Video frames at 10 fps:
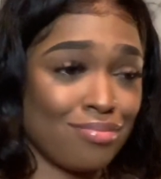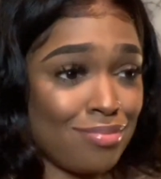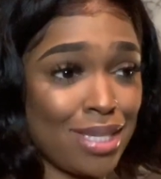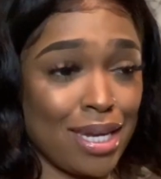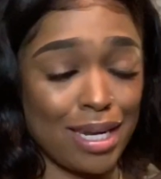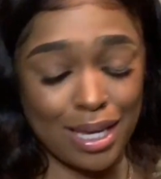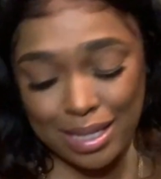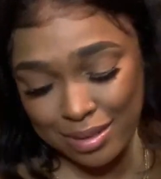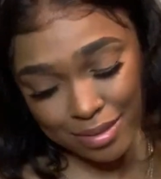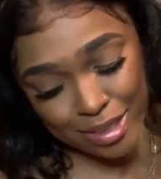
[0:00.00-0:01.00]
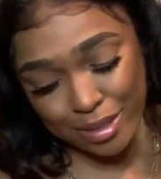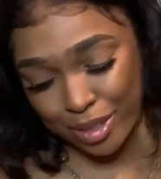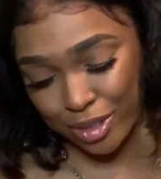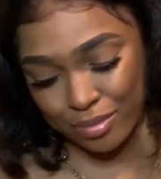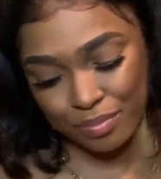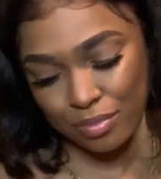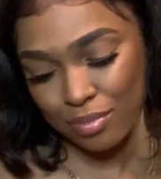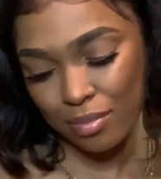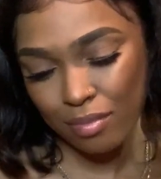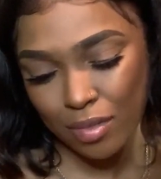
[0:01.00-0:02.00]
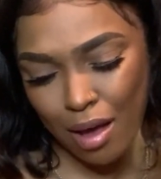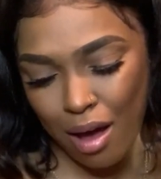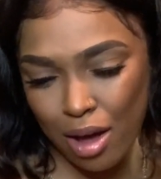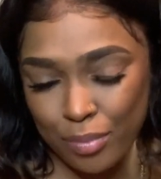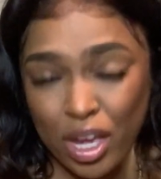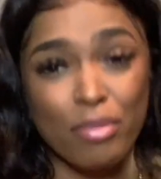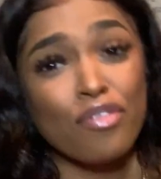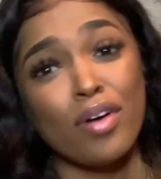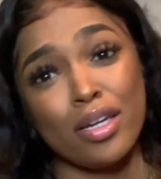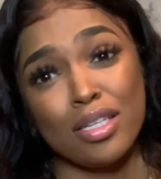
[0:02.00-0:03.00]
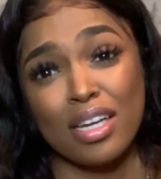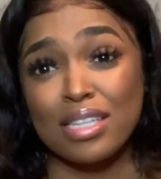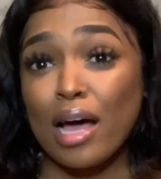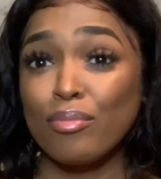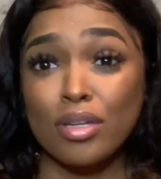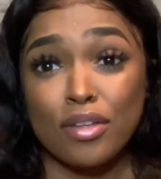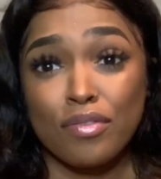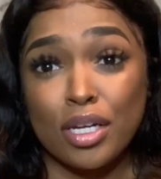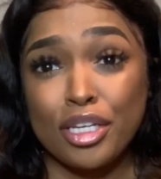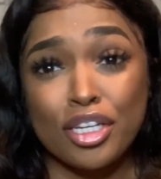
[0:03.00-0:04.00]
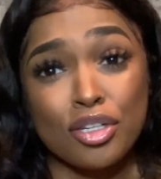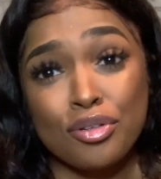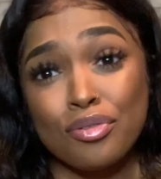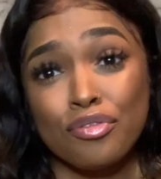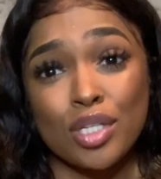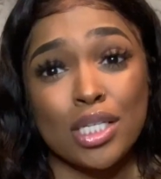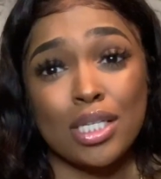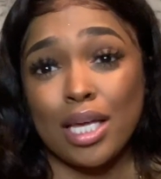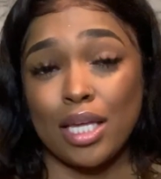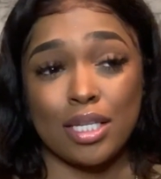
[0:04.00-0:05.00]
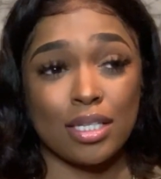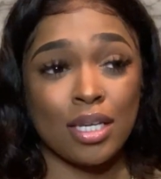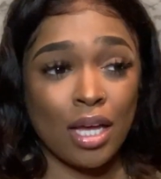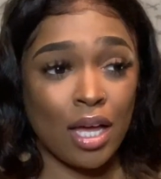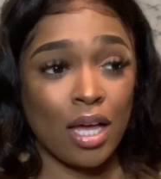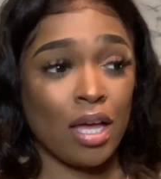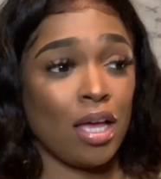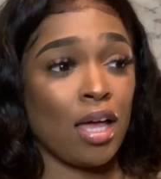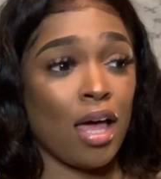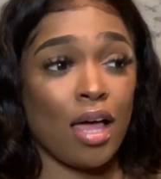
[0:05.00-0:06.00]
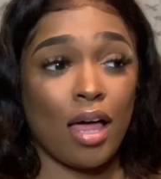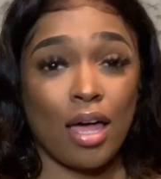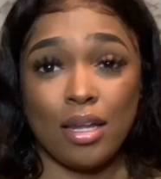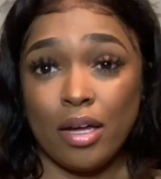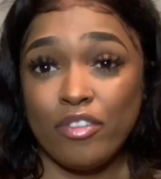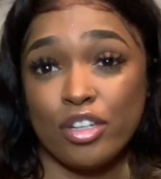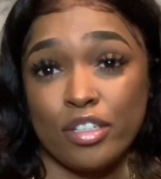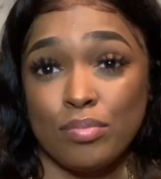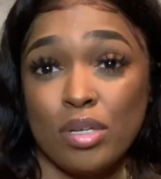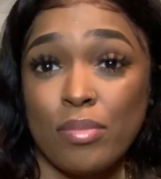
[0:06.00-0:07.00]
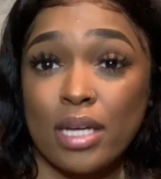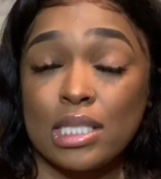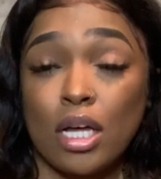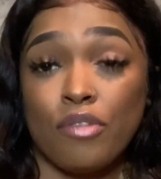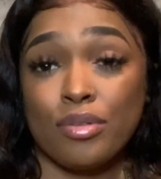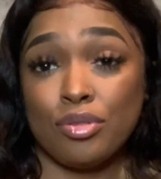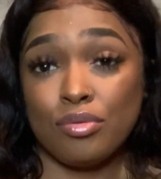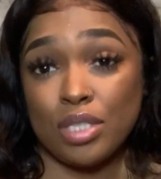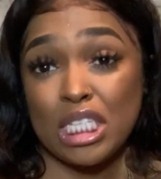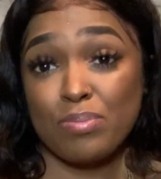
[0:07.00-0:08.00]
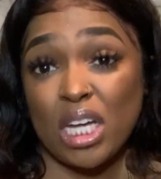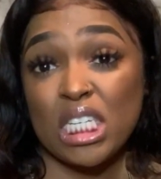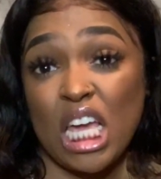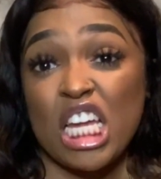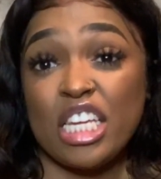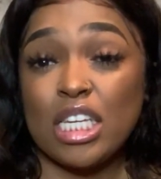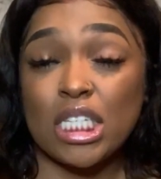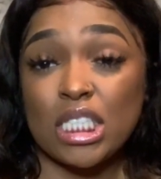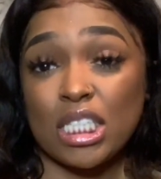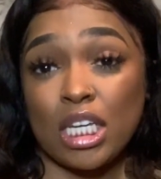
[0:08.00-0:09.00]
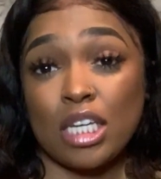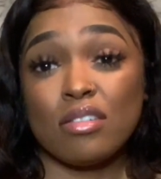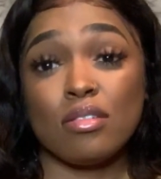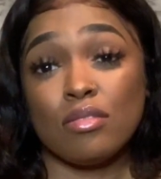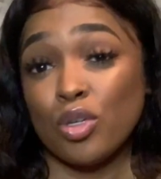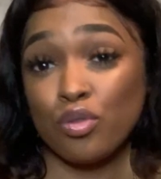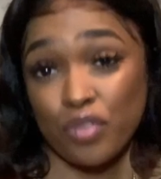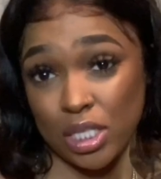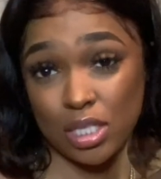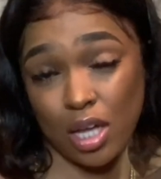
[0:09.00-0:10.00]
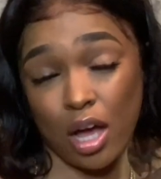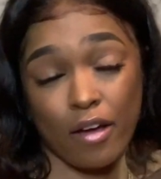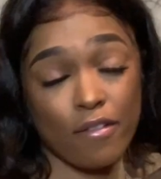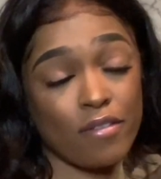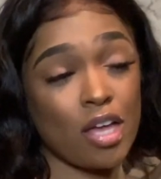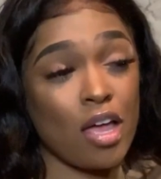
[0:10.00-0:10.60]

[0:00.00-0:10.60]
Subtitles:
None of that. So, you gotta be funny, because I'm really funny and goofy, and I love to just be myself and do really spontaneous, like, goofy stuff.